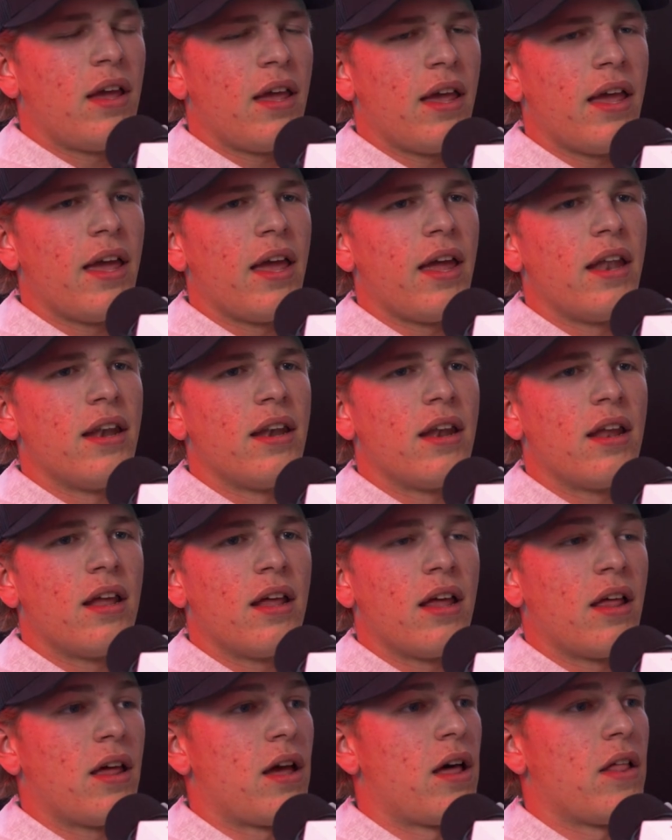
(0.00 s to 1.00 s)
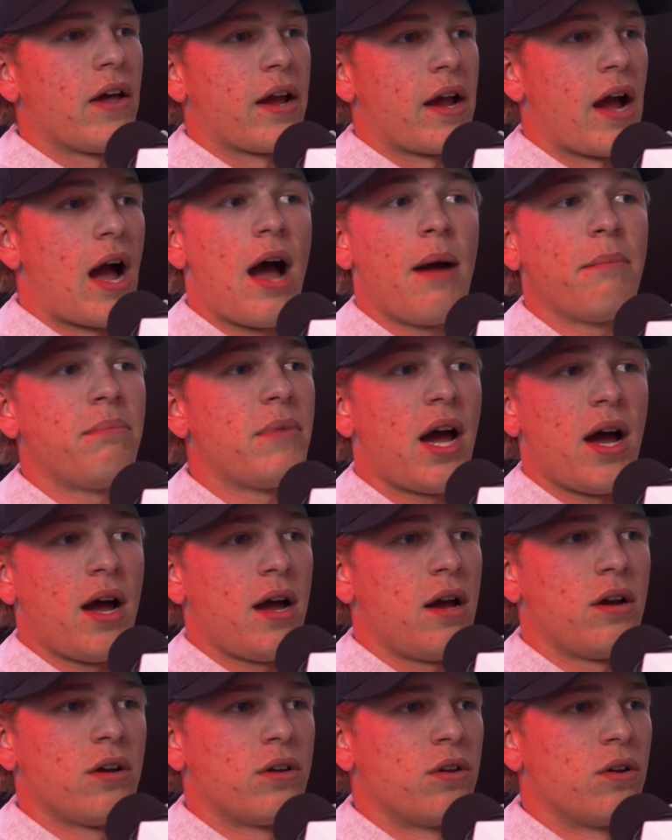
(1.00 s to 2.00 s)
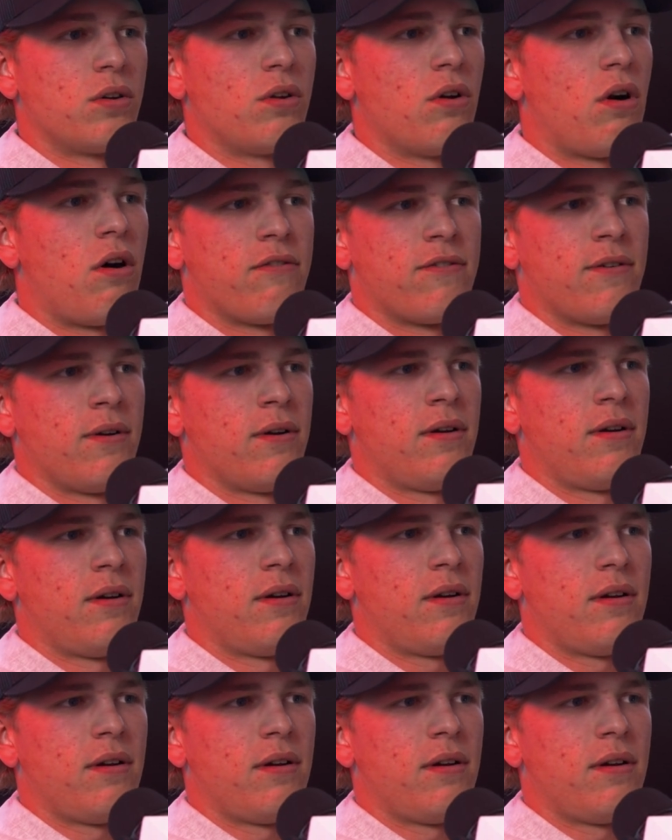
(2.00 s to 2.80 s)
And like I'm not a good golfer.